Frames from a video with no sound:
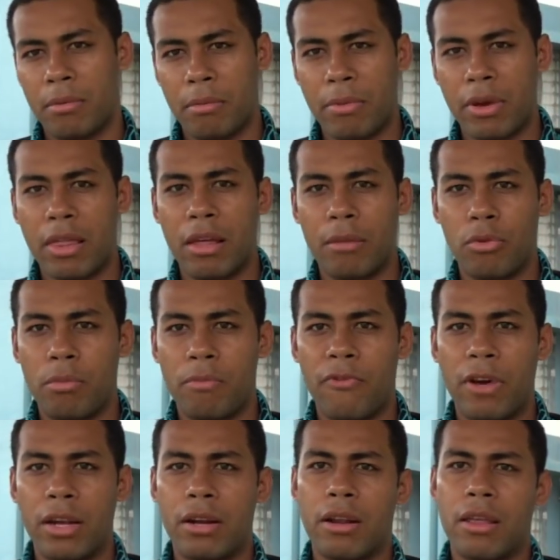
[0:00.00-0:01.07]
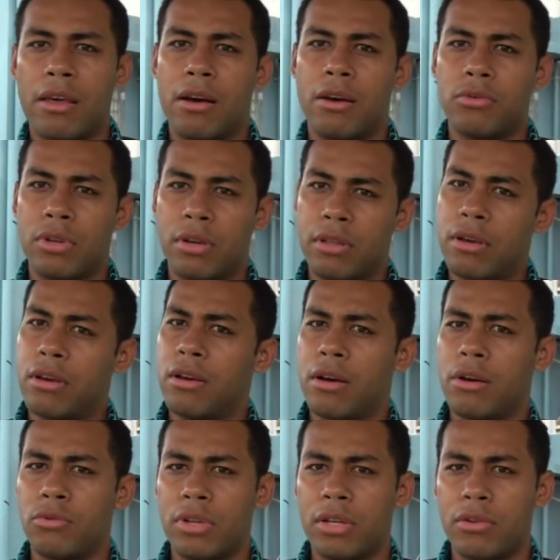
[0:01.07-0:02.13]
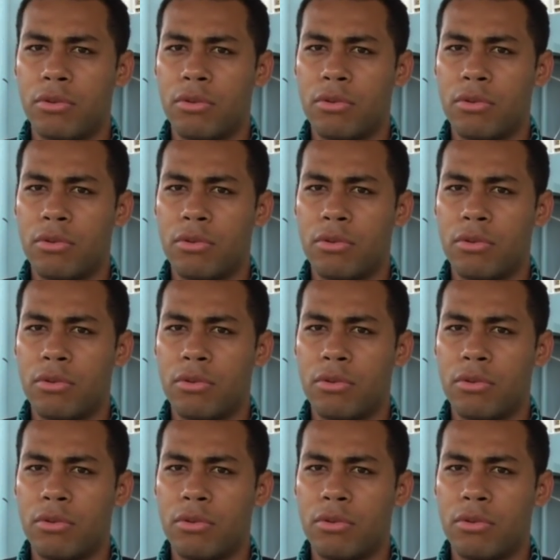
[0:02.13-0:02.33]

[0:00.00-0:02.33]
or make them find another house outside.